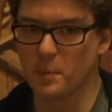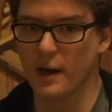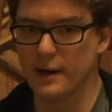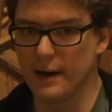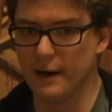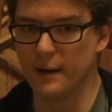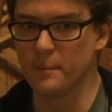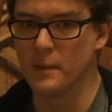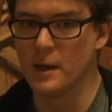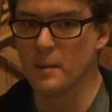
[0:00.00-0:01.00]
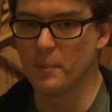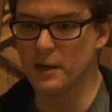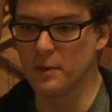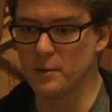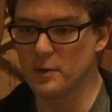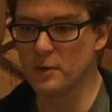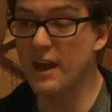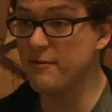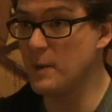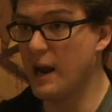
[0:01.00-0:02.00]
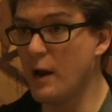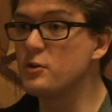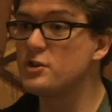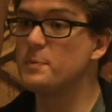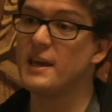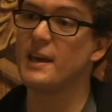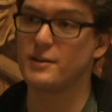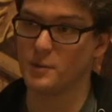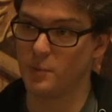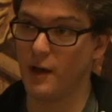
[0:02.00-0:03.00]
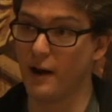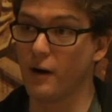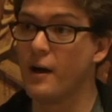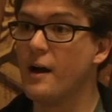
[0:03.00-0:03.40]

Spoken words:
But you gave me an out. Speaking as a player,